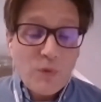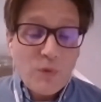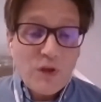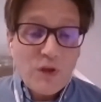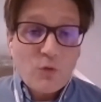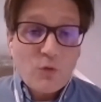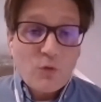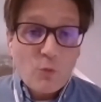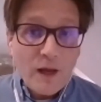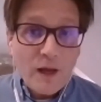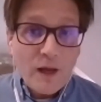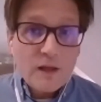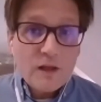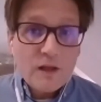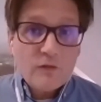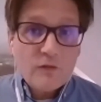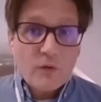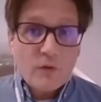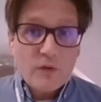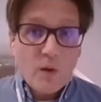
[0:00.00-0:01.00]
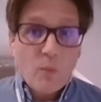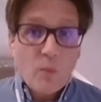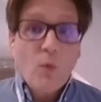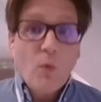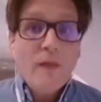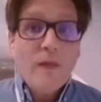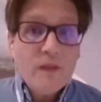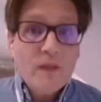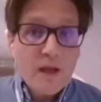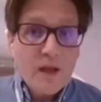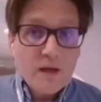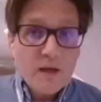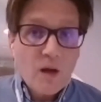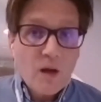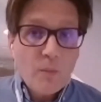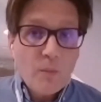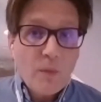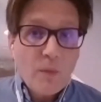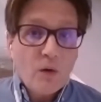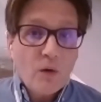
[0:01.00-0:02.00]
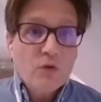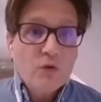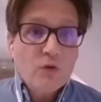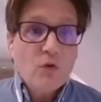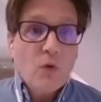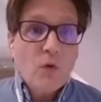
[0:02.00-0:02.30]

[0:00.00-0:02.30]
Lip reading: be ready for them when they come out.